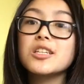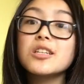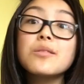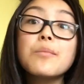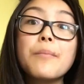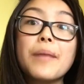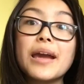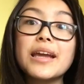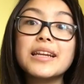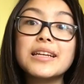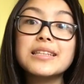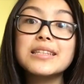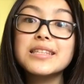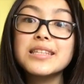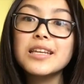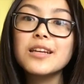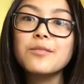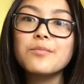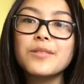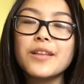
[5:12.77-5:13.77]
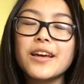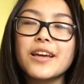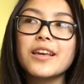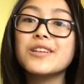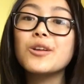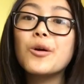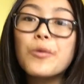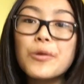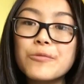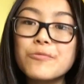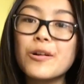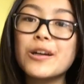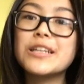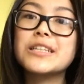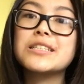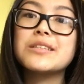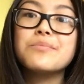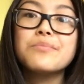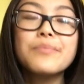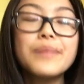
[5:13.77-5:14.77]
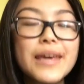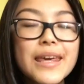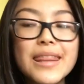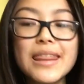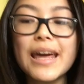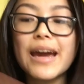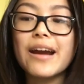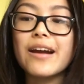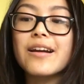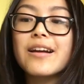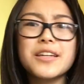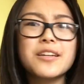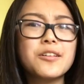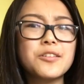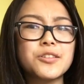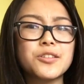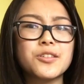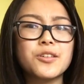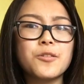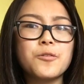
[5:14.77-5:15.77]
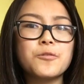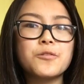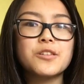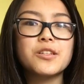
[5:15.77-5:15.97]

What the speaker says: she made it seem like no one wanted to be there. And also